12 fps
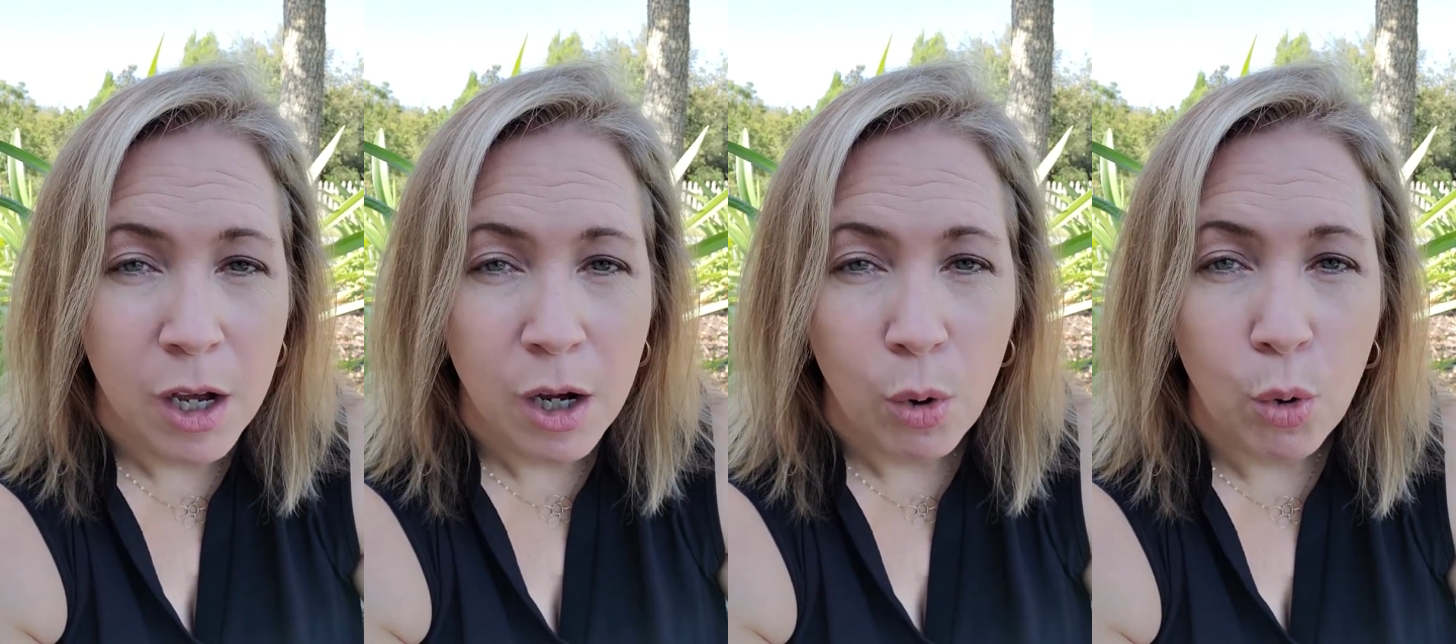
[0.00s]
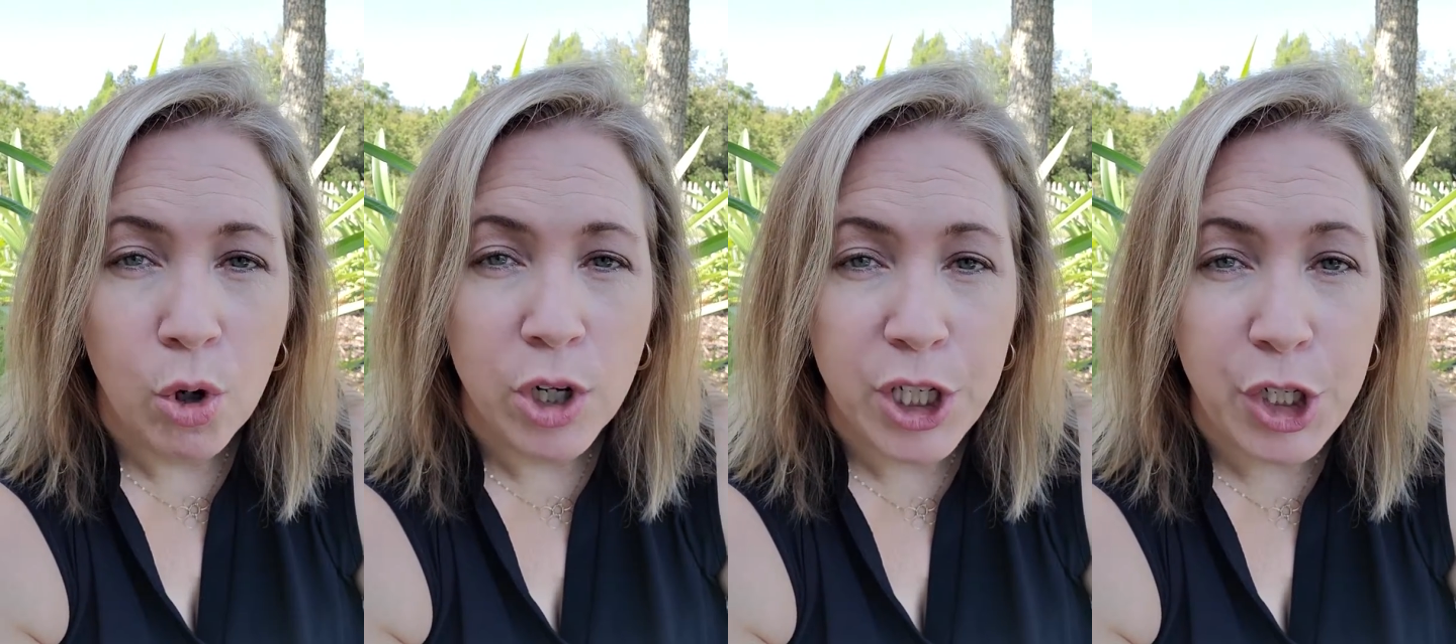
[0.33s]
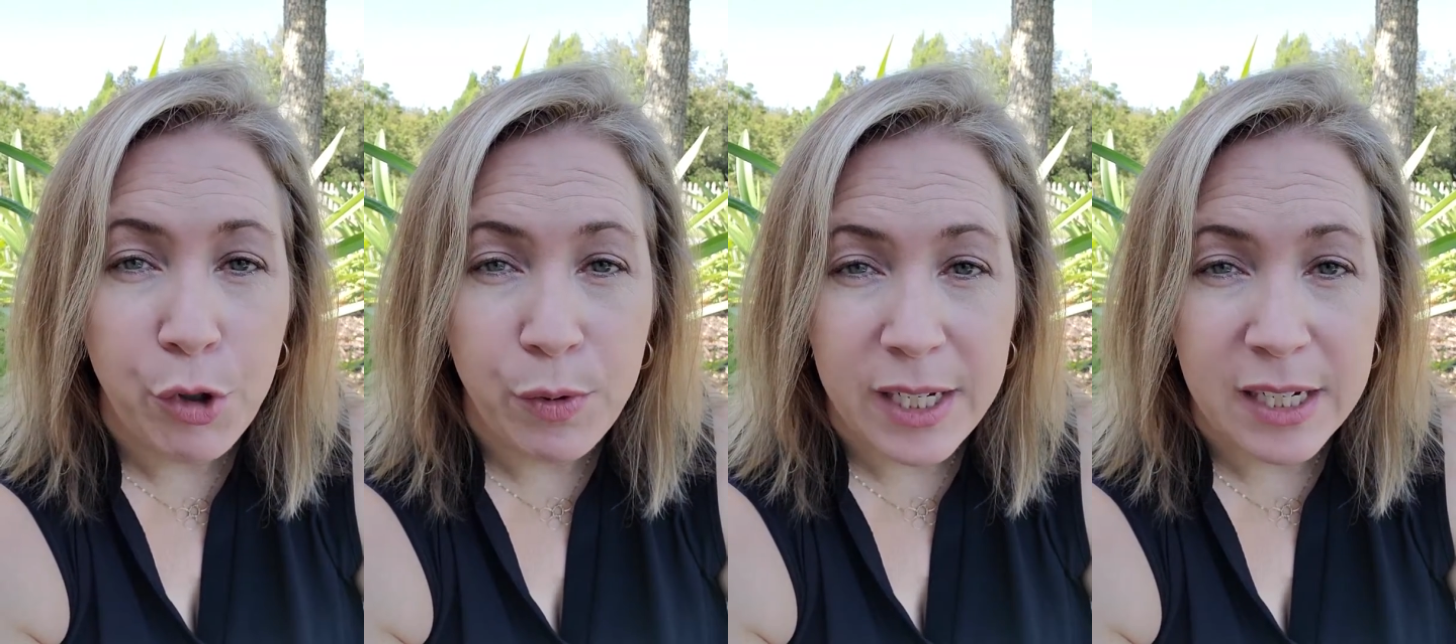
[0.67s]
or
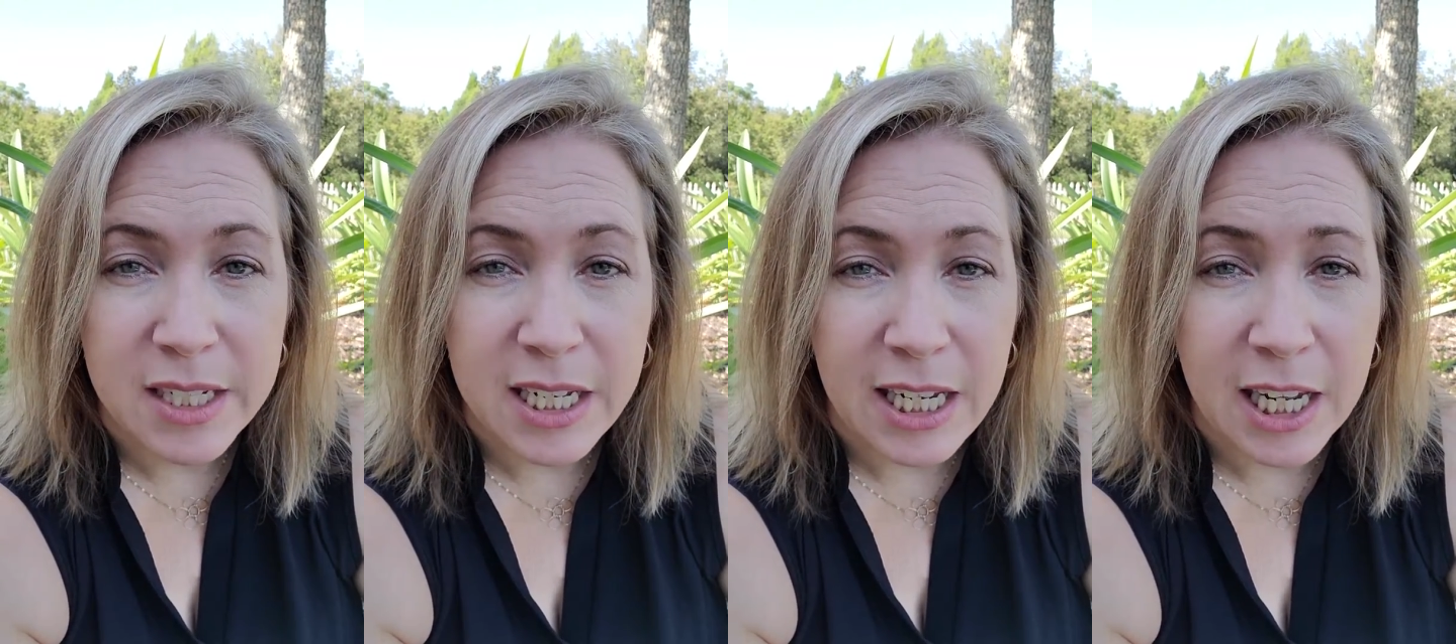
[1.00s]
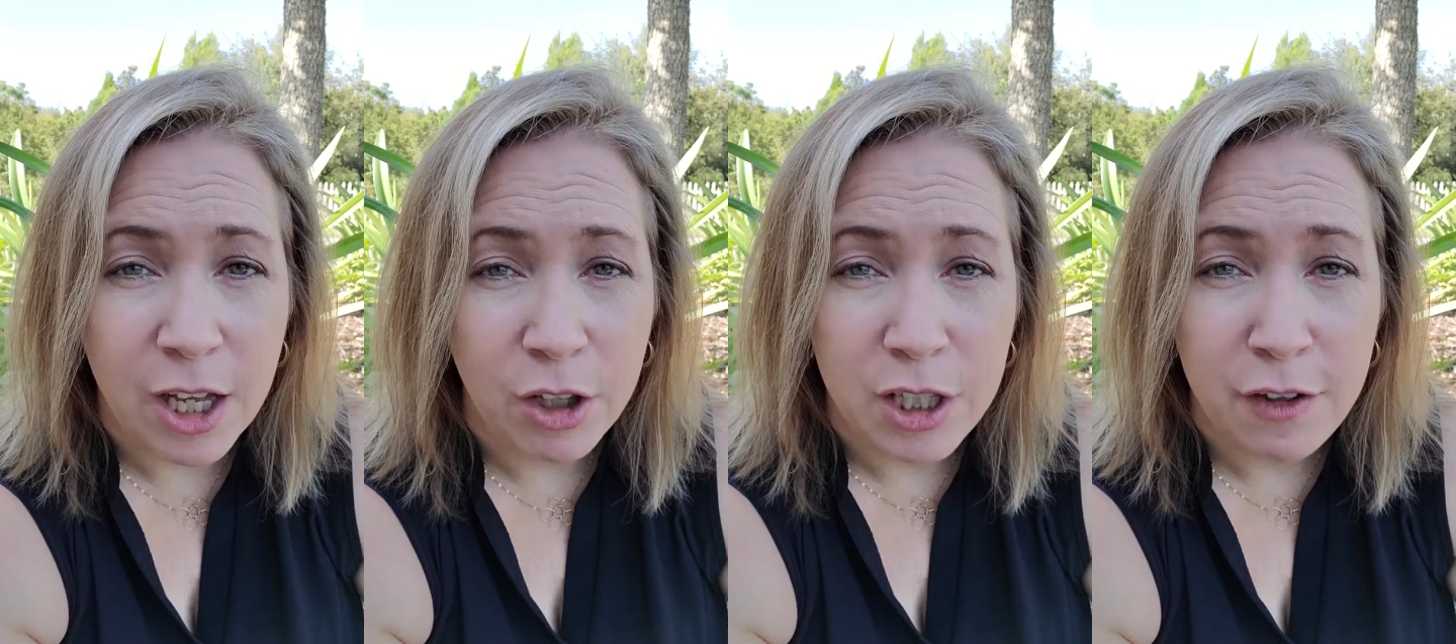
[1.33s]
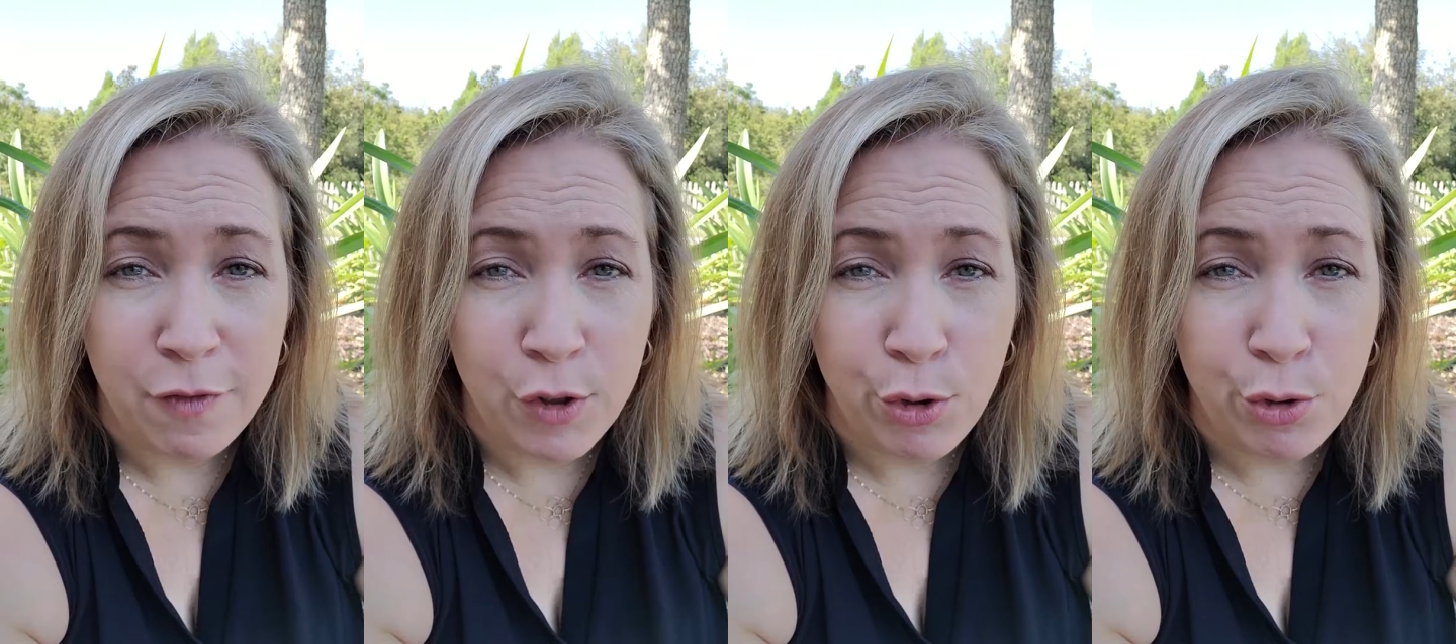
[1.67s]
you need to eat healthy
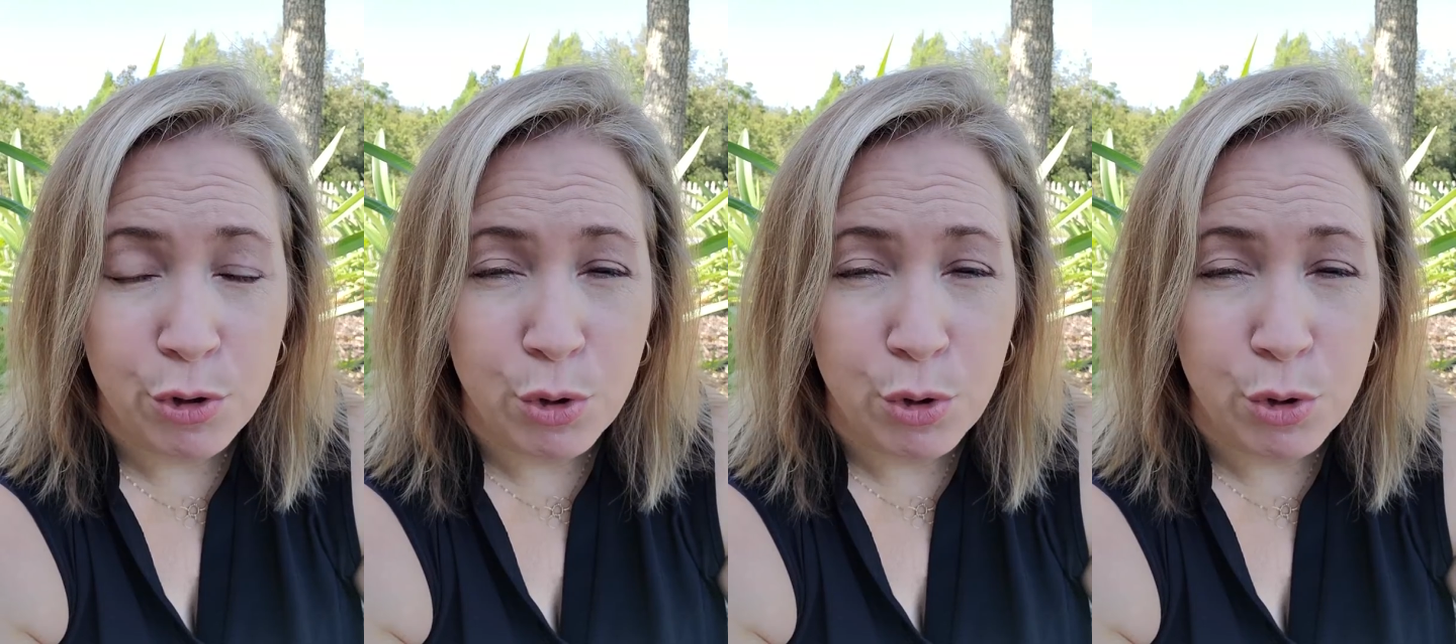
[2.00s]
foods,